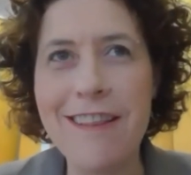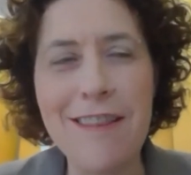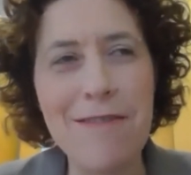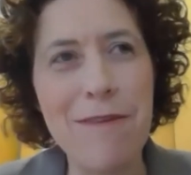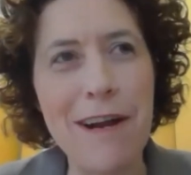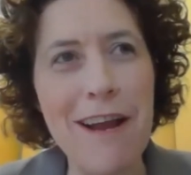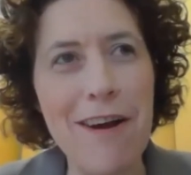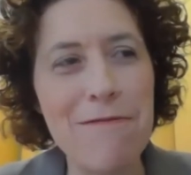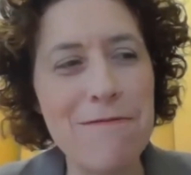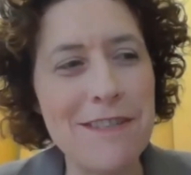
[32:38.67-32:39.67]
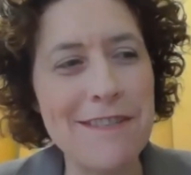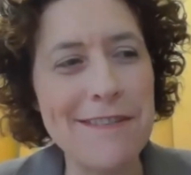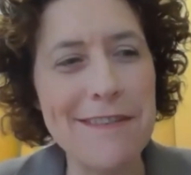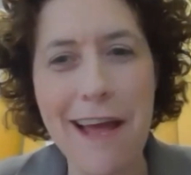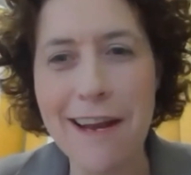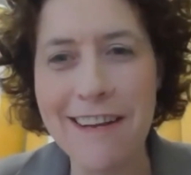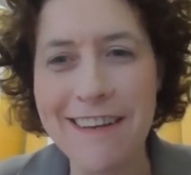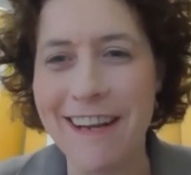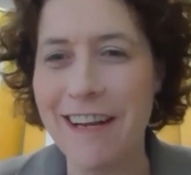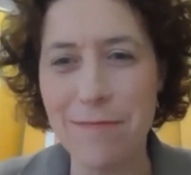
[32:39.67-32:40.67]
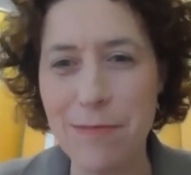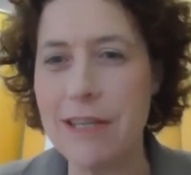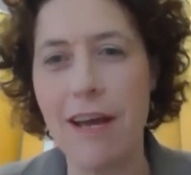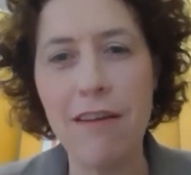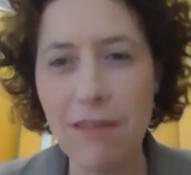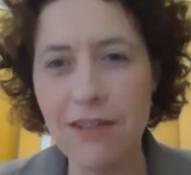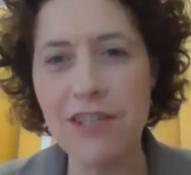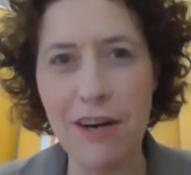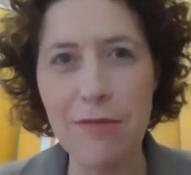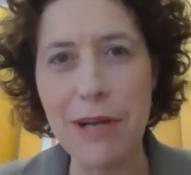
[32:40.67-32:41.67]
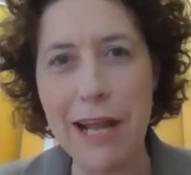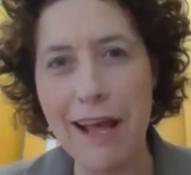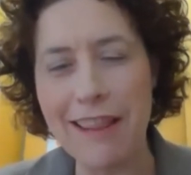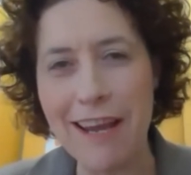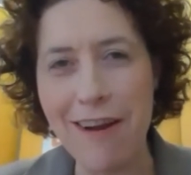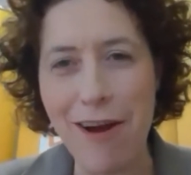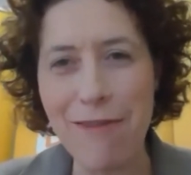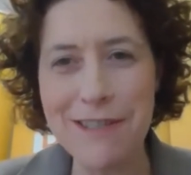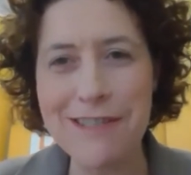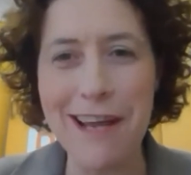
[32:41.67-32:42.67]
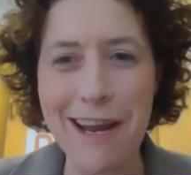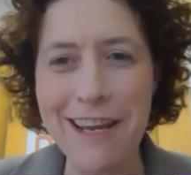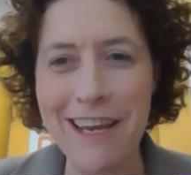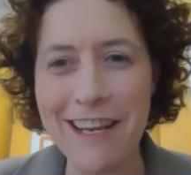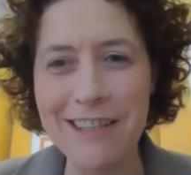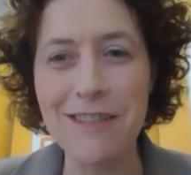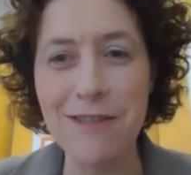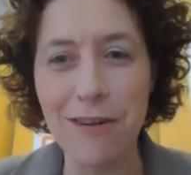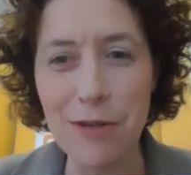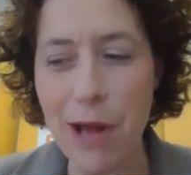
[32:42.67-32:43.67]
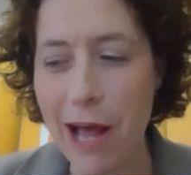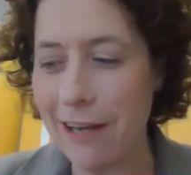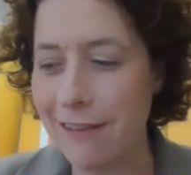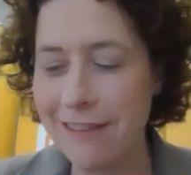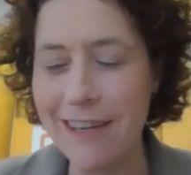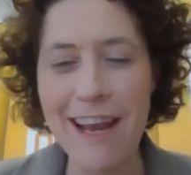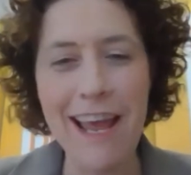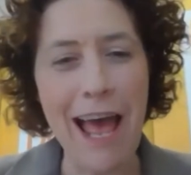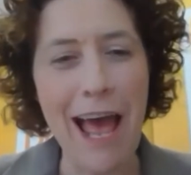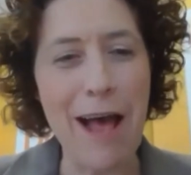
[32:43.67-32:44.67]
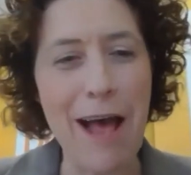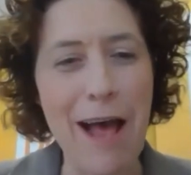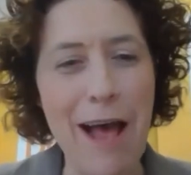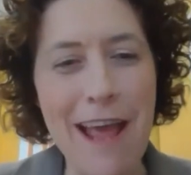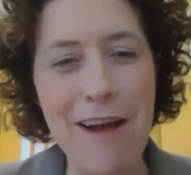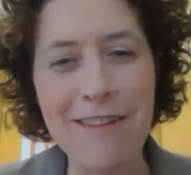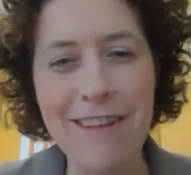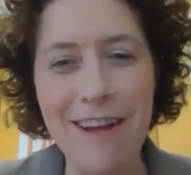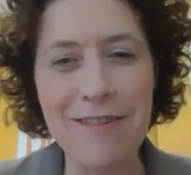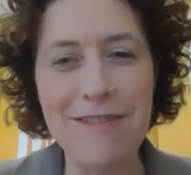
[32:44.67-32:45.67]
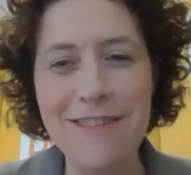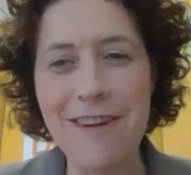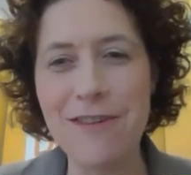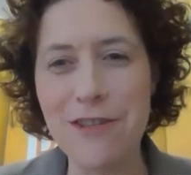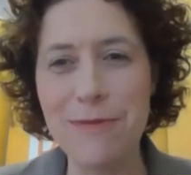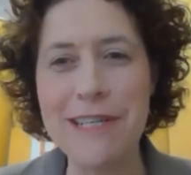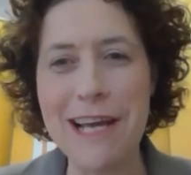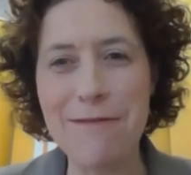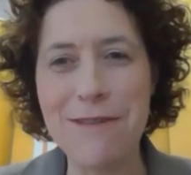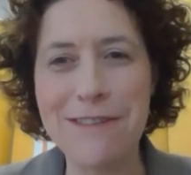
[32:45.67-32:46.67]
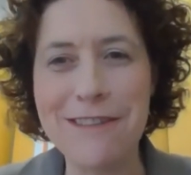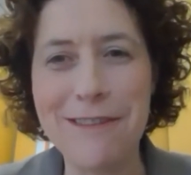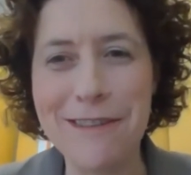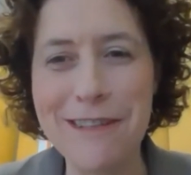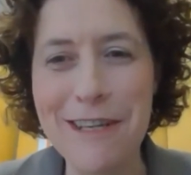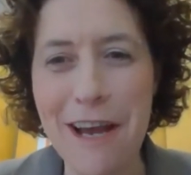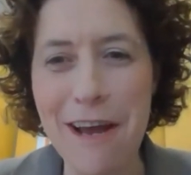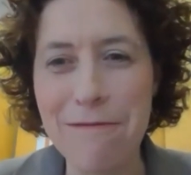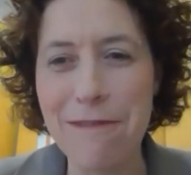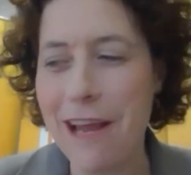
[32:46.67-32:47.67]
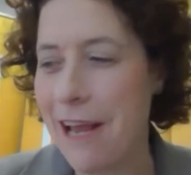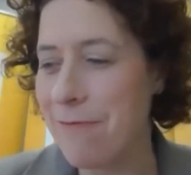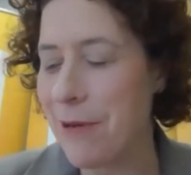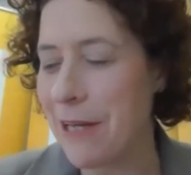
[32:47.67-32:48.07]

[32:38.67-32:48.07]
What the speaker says: Funny, I've just started, it's bizarre, I'm going to share a bit out there. I've just started getting into Dolly Parton. Now, don't shoot me down if you're not a Dolly fan, but